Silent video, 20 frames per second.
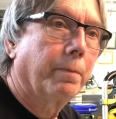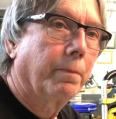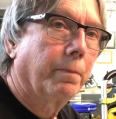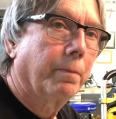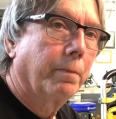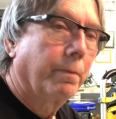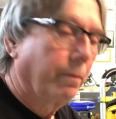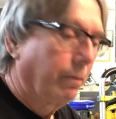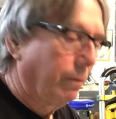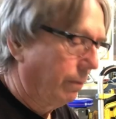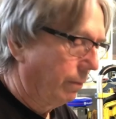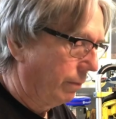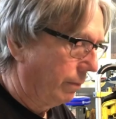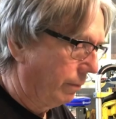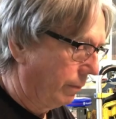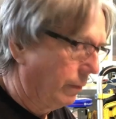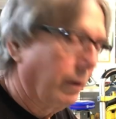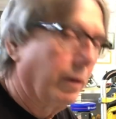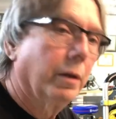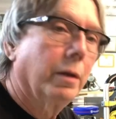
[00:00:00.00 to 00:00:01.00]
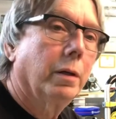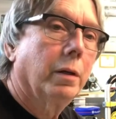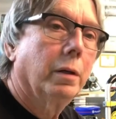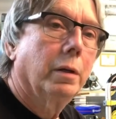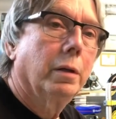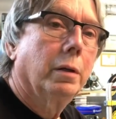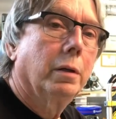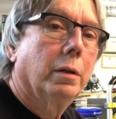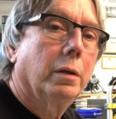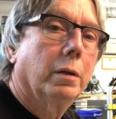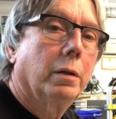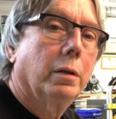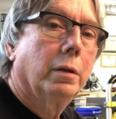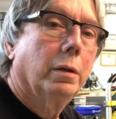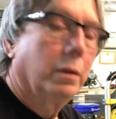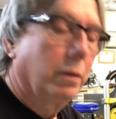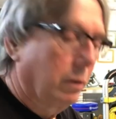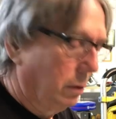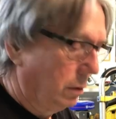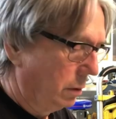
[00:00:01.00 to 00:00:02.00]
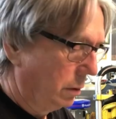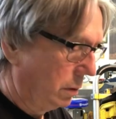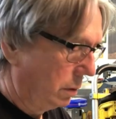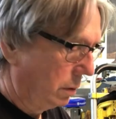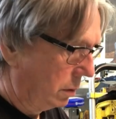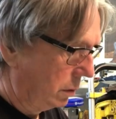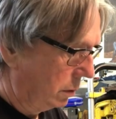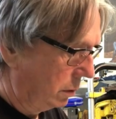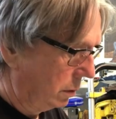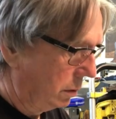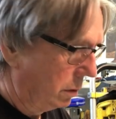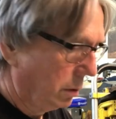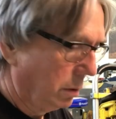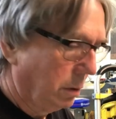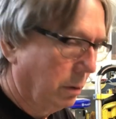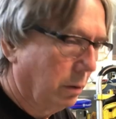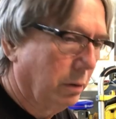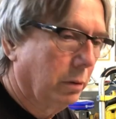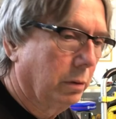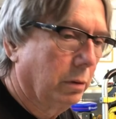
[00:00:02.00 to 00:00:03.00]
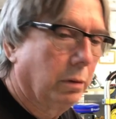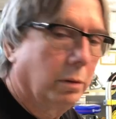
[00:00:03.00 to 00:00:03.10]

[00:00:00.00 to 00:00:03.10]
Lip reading: Nobody speaks.